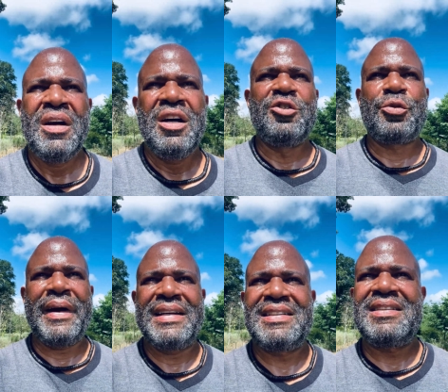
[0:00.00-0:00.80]

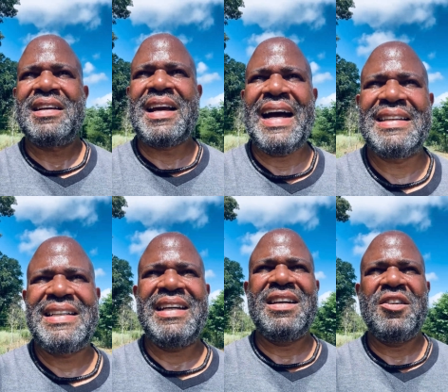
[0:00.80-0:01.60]
address the
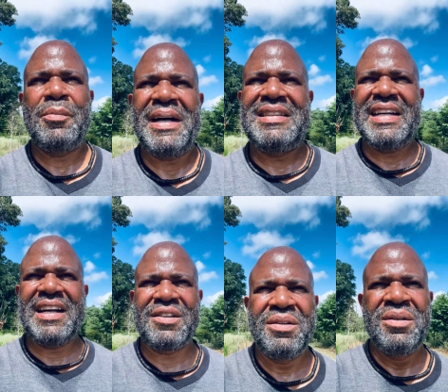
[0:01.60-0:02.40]
content on my
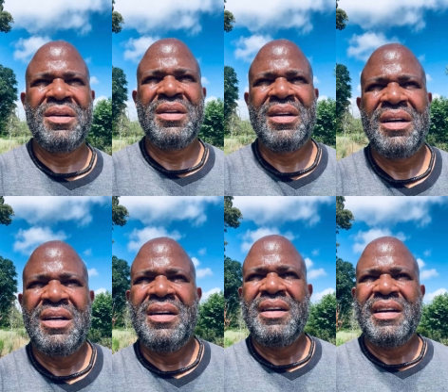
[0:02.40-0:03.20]
channel.
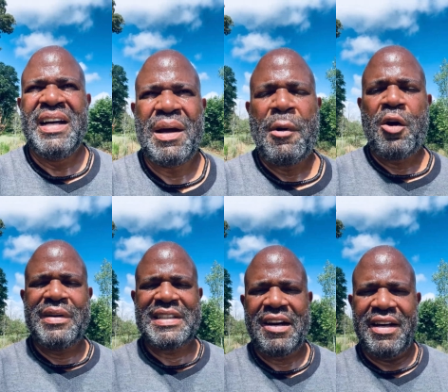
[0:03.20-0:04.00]
And I'm
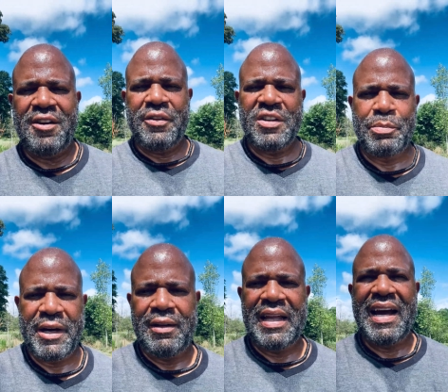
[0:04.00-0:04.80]
always out here on this
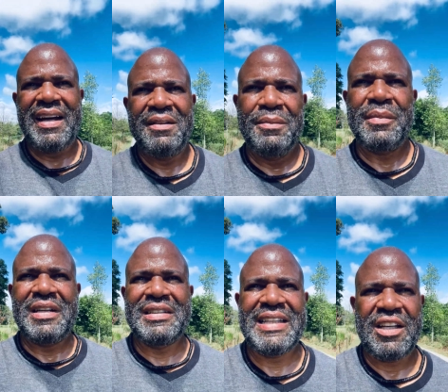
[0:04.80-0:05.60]
belt line
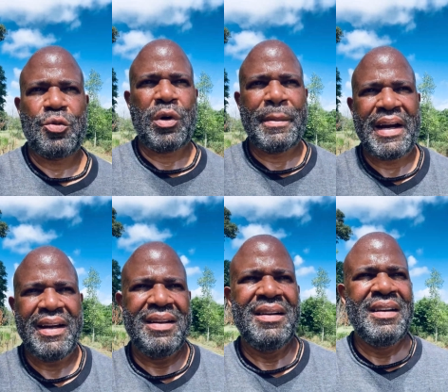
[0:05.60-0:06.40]
because that's where my
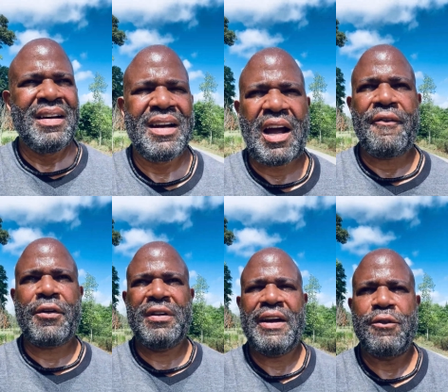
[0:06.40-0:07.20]

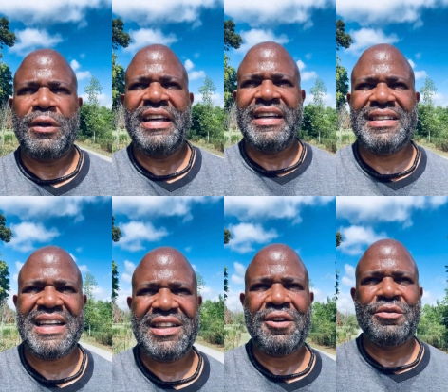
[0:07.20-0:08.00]
comfort level is. I
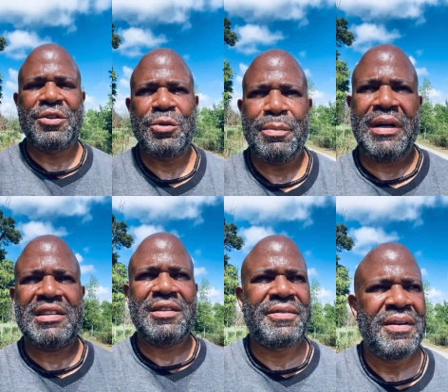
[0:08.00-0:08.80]
don't do a bunch
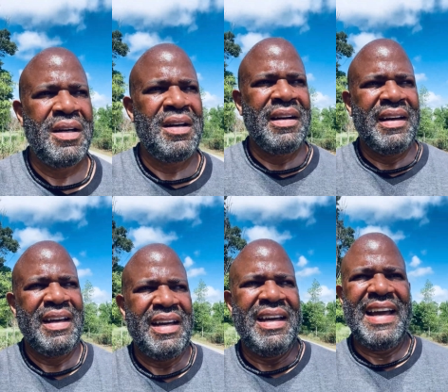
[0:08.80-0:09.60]
of
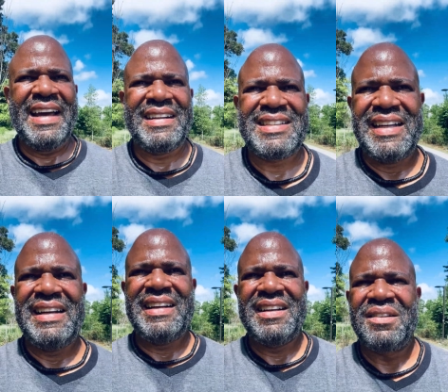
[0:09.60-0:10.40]

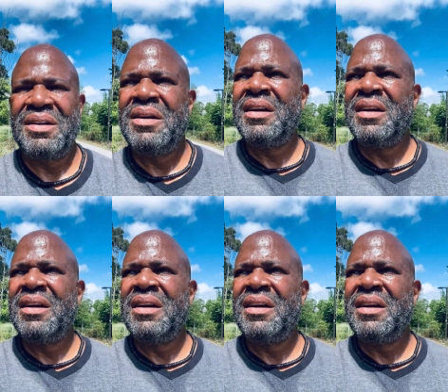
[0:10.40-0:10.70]
editing and